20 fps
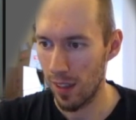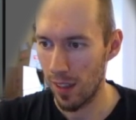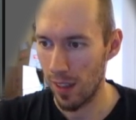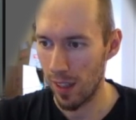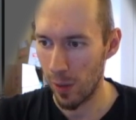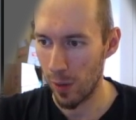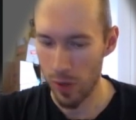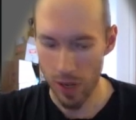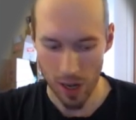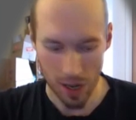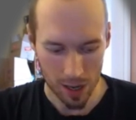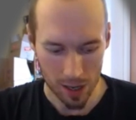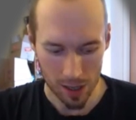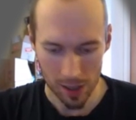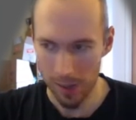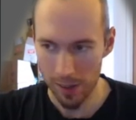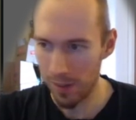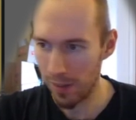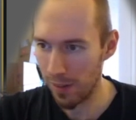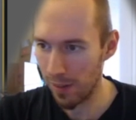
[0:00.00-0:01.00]
Here we
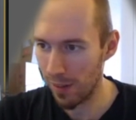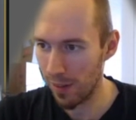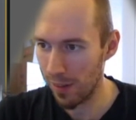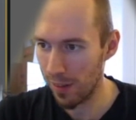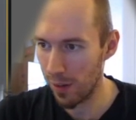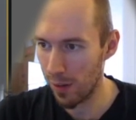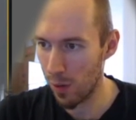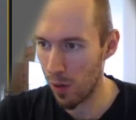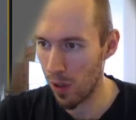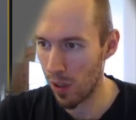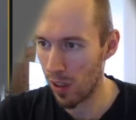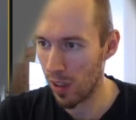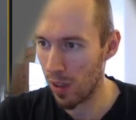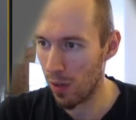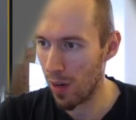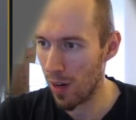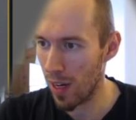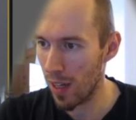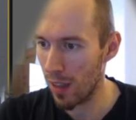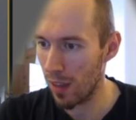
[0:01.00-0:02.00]
are, walking
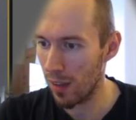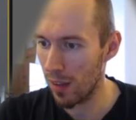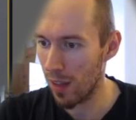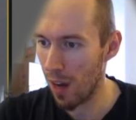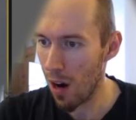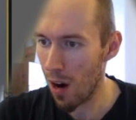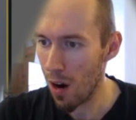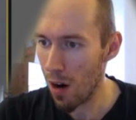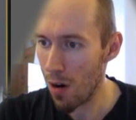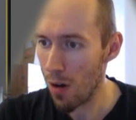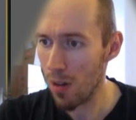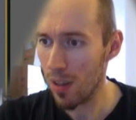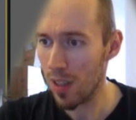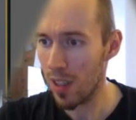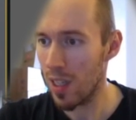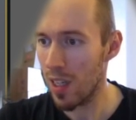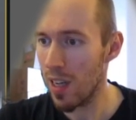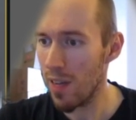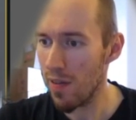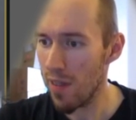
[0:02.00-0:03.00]
around. Oh, a
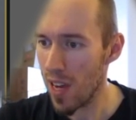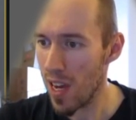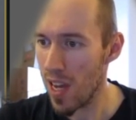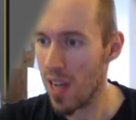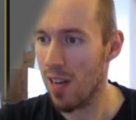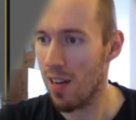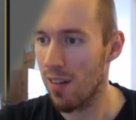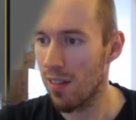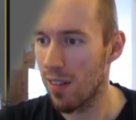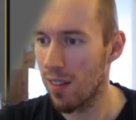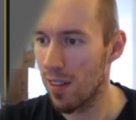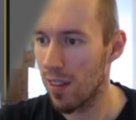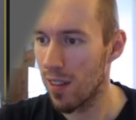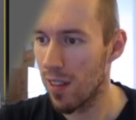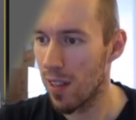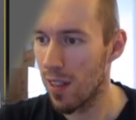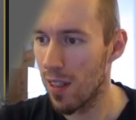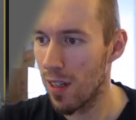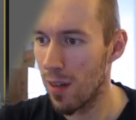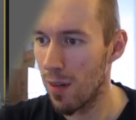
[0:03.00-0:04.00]
TV!
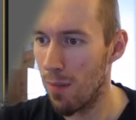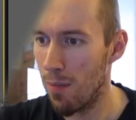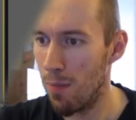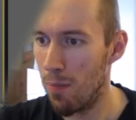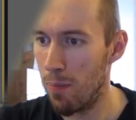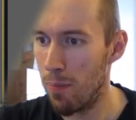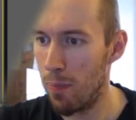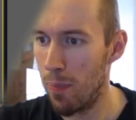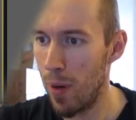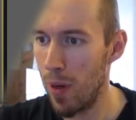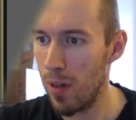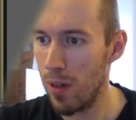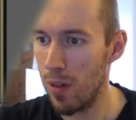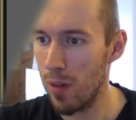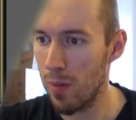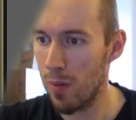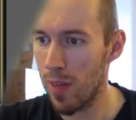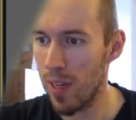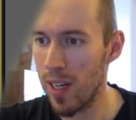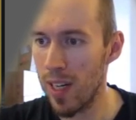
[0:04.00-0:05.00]

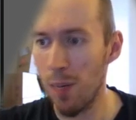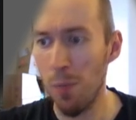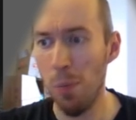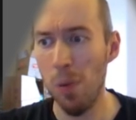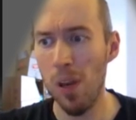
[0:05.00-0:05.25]
Boom, and it